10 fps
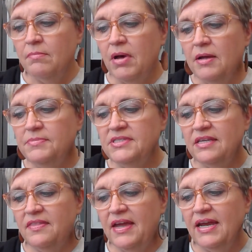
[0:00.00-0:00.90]
Mom
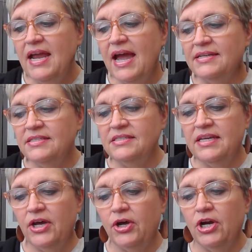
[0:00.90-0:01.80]
said they had to
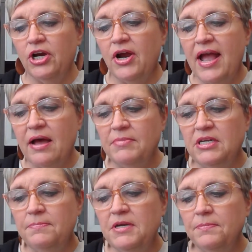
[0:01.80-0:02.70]
tell her how
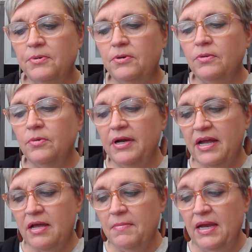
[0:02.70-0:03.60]
many people were
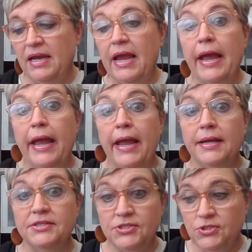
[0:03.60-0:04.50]
coming
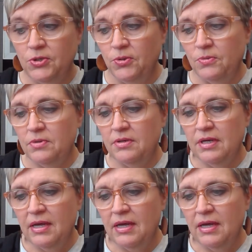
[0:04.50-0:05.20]
and soon.